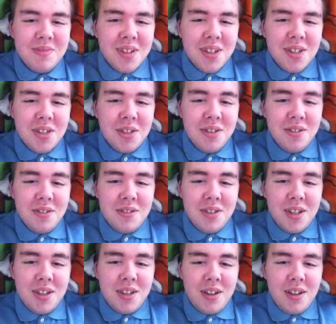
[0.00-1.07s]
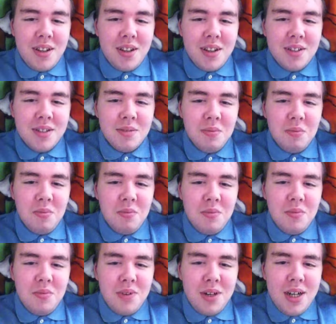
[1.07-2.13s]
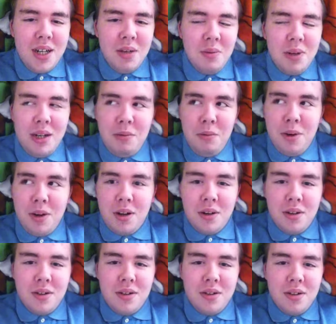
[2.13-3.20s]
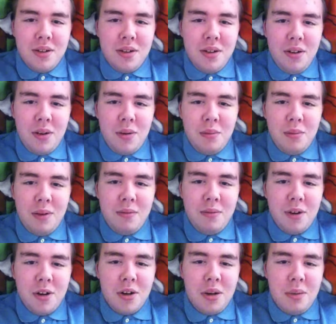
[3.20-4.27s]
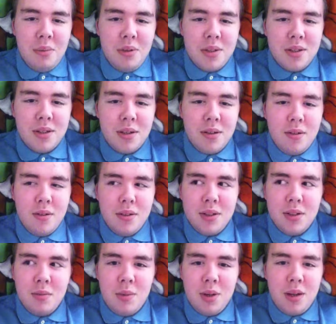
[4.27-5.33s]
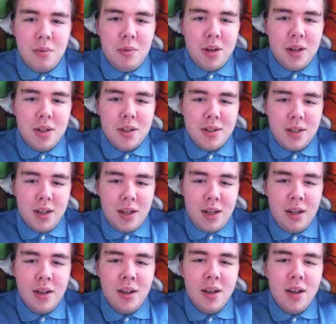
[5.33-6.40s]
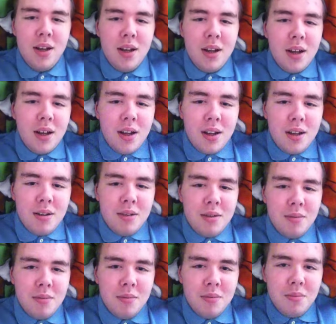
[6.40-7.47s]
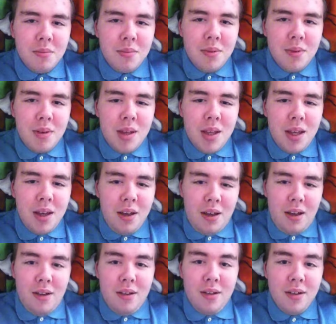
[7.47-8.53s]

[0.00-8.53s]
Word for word: I shouldn't have said that, that's a really weird word, not my furry, but still, it's a weird word to say. Um, yeah.